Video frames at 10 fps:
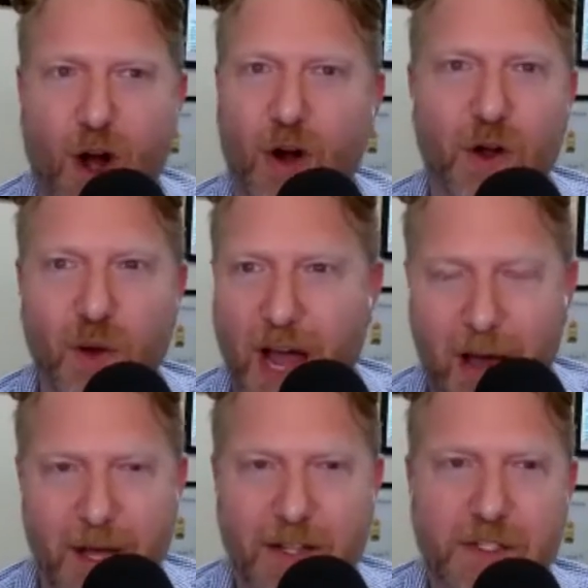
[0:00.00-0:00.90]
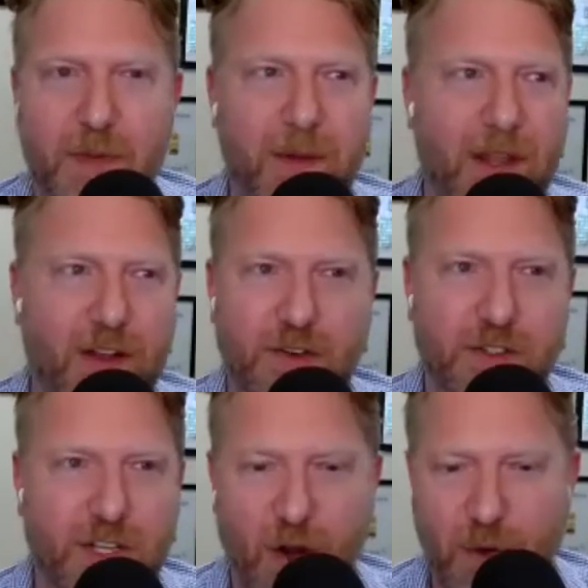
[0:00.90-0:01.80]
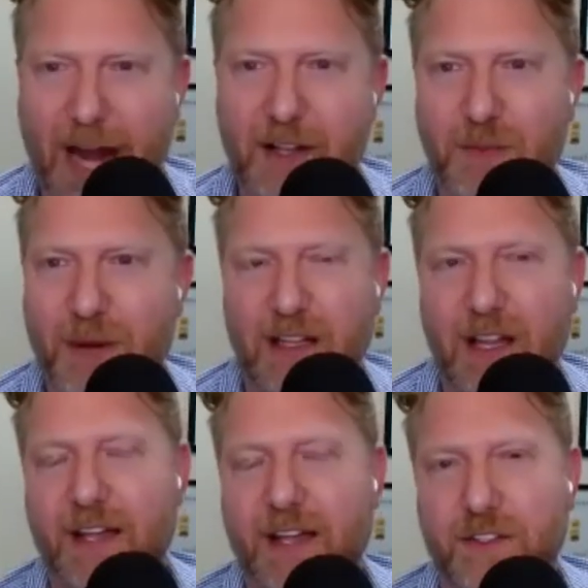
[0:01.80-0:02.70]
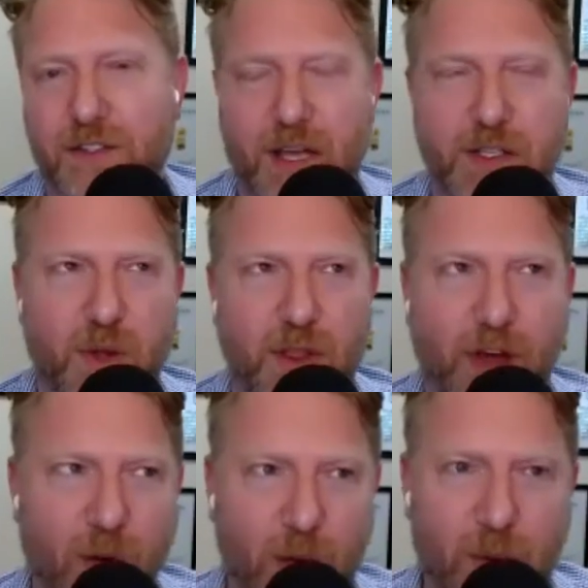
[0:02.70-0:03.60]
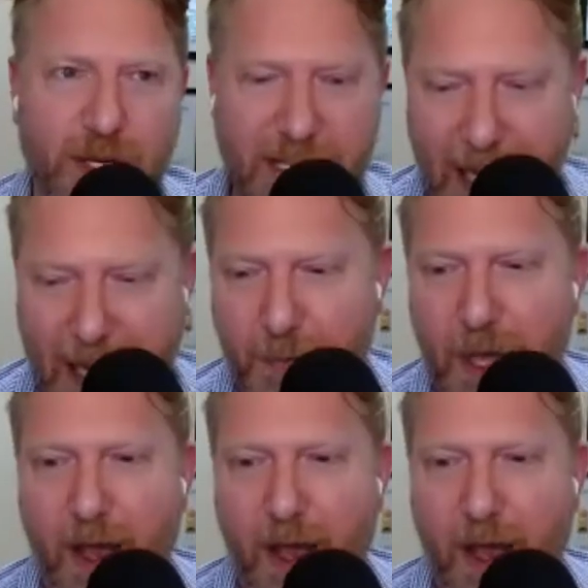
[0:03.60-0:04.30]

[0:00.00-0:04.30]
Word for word: are no comments. Maybe there's, you know, not as many likes as, as we thought we would get.